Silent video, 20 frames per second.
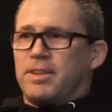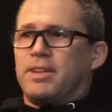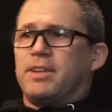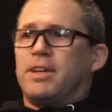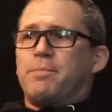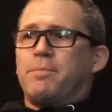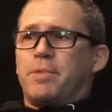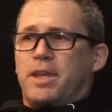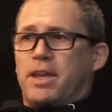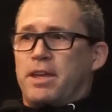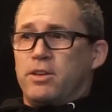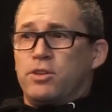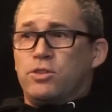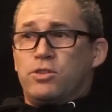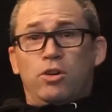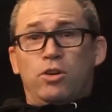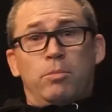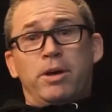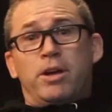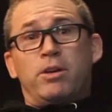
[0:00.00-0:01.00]
Yeah. And there's
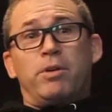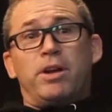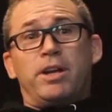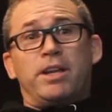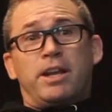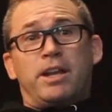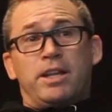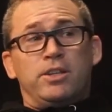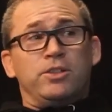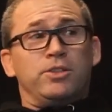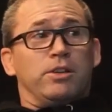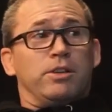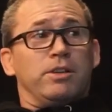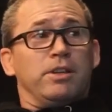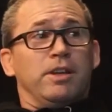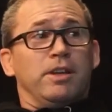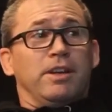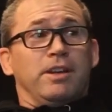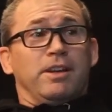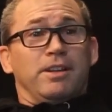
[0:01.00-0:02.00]
no better way to get injured
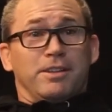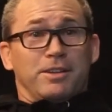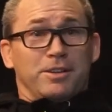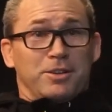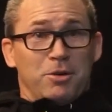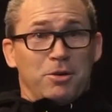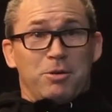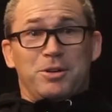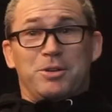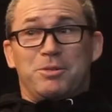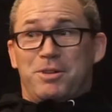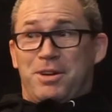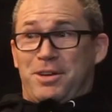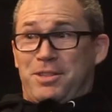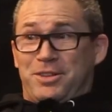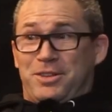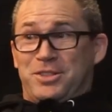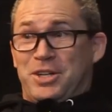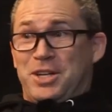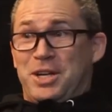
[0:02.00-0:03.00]
than go into
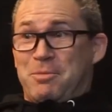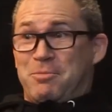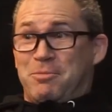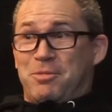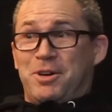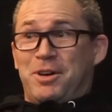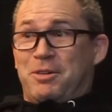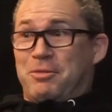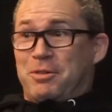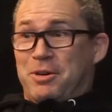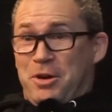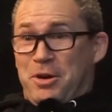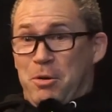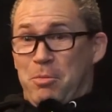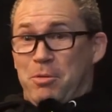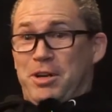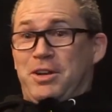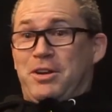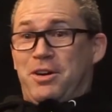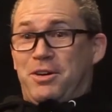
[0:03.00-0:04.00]
another gym where
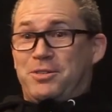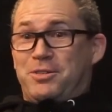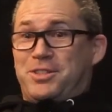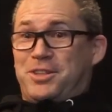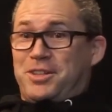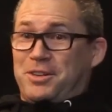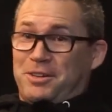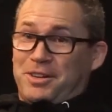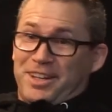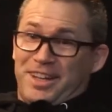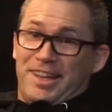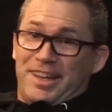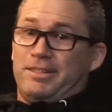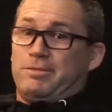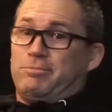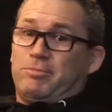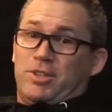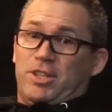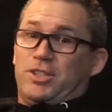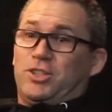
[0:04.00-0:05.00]
nobody knows you and
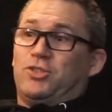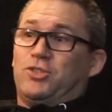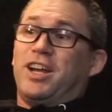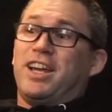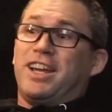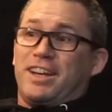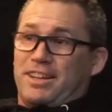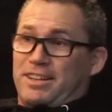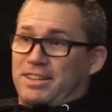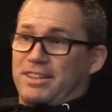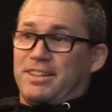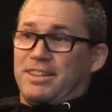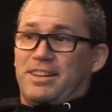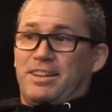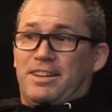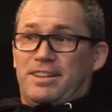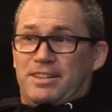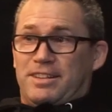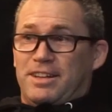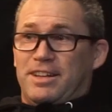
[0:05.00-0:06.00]
train.
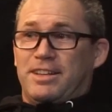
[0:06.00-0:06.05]
And